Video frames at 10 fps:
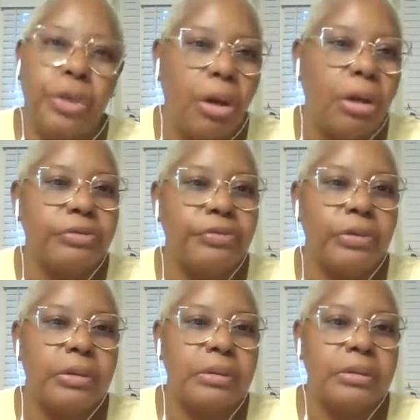
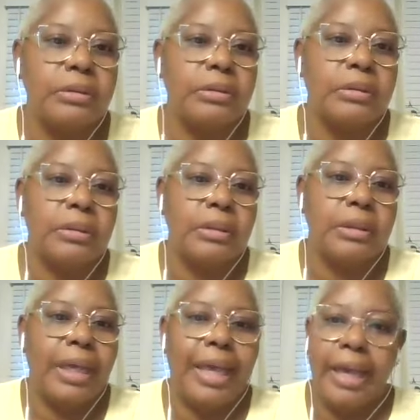thoughtful,
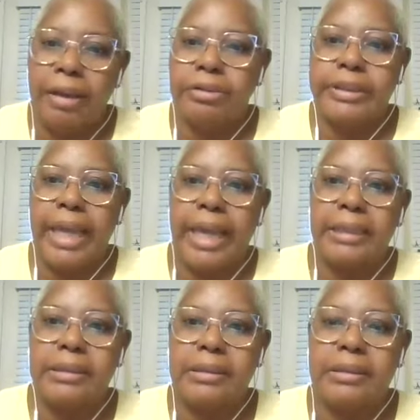
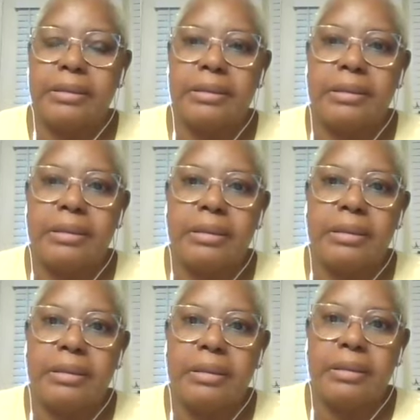erudite,
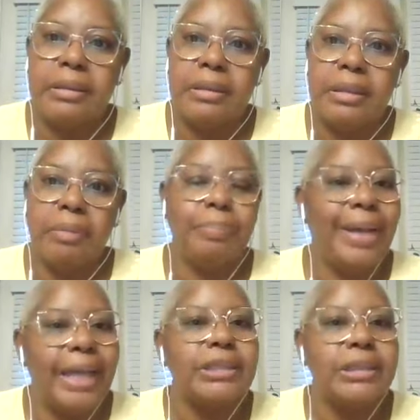
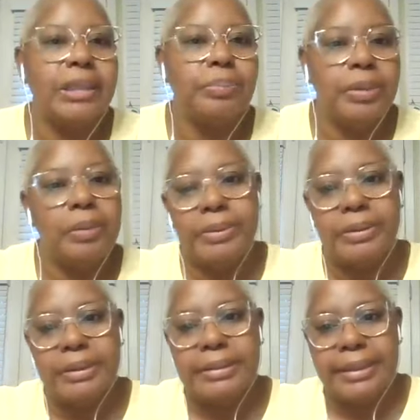compassionate
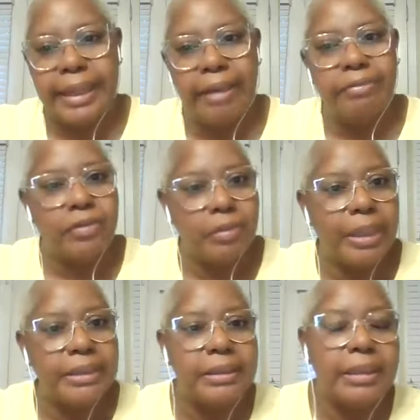people that I've ever
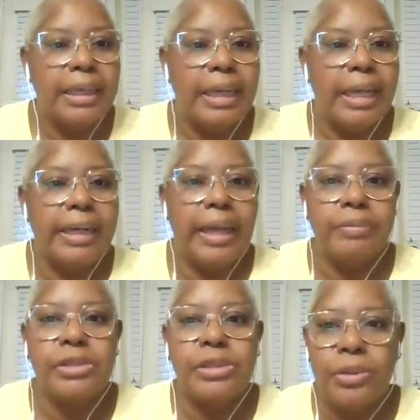met. And
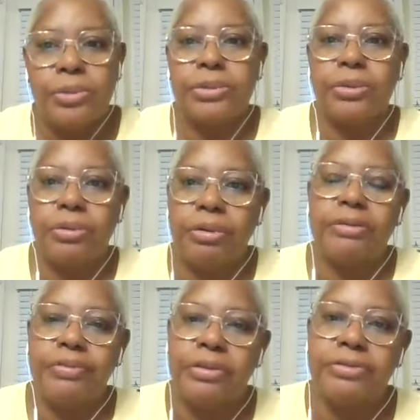I'm so, so
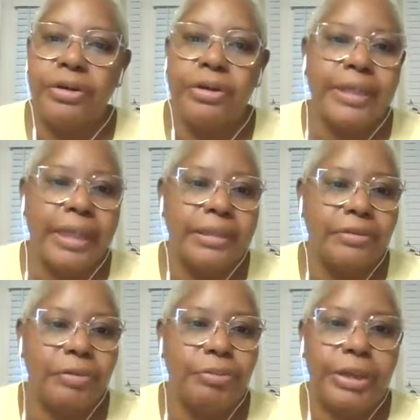grateful for
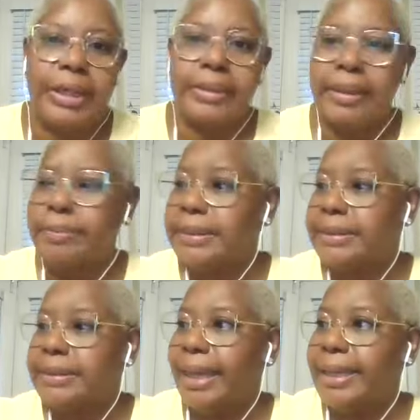Outlander for bringing them
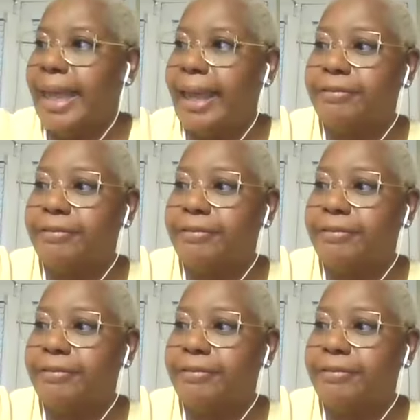into my life.